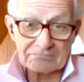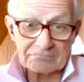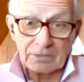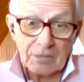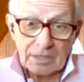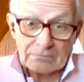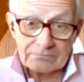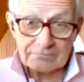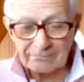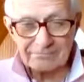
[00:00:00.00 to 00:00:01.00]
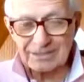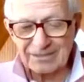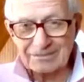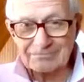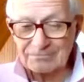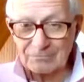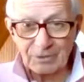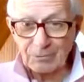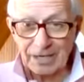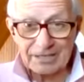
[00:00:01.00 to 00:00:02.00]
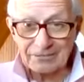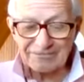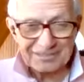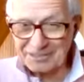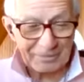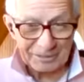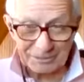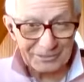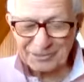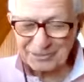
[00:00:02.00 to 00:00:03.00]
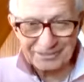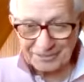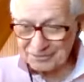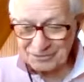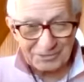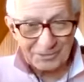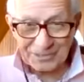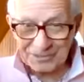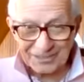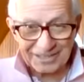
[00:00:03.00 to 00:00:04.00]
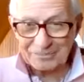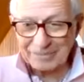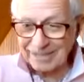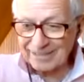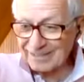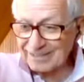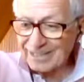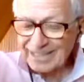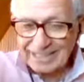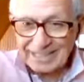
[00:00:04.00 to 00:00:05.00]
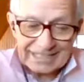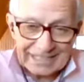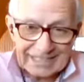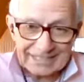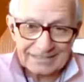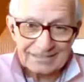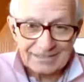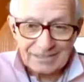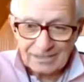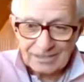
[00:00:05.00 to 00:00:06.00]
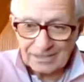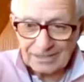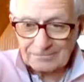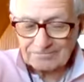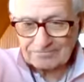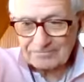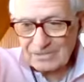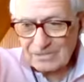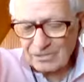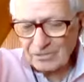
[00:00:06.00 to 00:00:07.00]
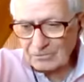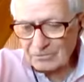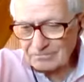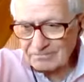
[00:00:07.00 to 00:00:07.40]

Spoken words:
But wait, what do I know? Apparently, you know what you're talking about, and he did. So,